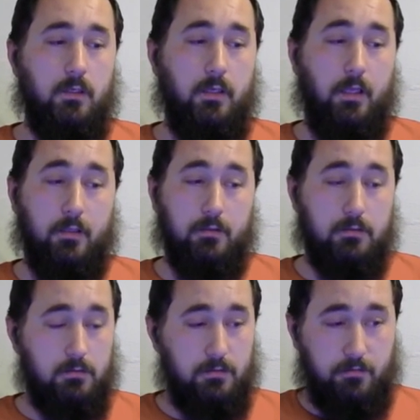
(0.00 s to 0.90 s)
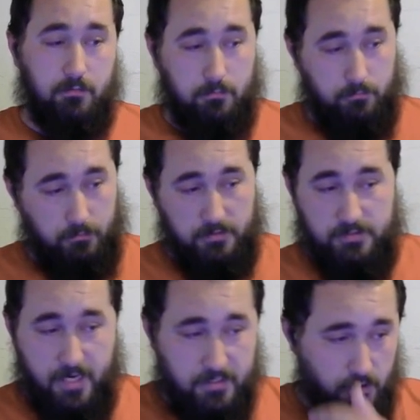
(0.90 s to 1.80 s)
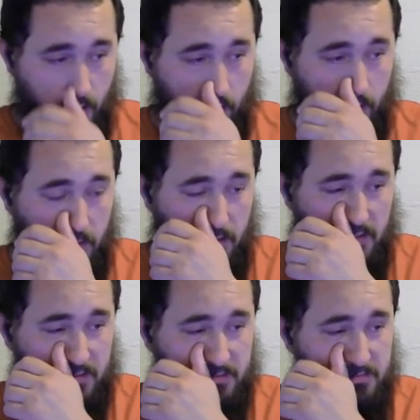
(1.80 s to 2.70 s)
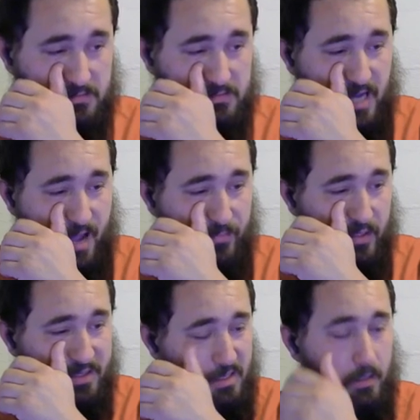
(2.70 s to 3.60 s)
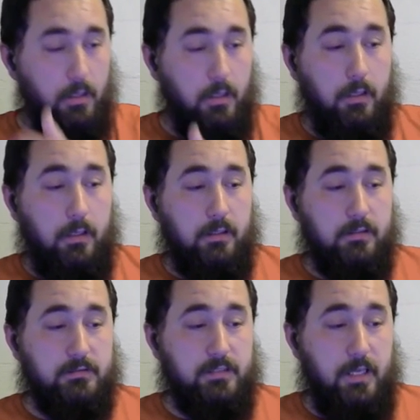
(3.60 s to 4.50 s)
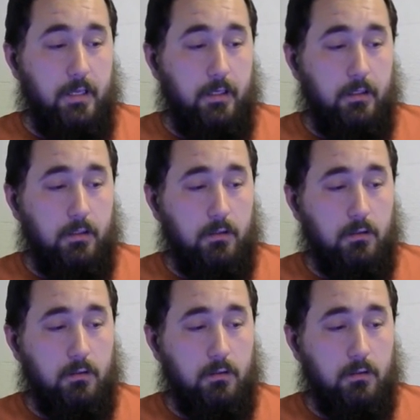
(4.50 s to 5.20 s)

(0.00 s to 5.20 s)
And this next uh, uh topic is a